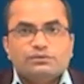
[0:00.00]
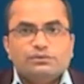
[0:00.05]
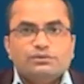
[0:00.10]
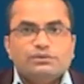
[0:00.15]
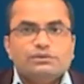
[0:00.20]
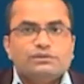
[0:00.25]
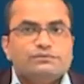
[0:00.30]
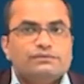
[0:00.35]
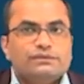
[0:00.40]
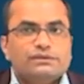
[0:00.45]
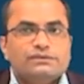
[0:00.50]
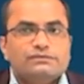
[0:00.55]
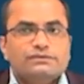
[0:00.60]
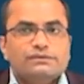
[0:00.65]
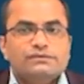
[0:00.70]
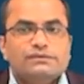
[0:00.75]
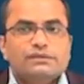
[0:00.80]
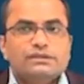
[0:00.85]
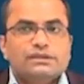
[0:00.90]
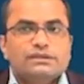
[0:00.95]
roots first
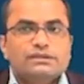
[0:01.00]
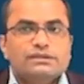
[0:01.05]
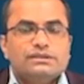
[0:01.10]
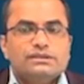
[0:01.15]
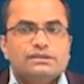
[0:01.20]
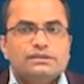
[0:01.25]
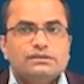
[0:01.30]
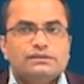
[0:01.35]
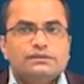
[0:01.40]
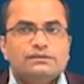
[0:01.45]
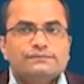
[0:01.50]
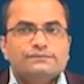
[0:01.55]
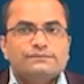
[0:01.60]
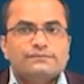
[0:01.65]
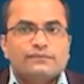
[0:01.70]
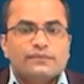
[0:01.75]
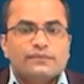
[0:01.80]
we will consider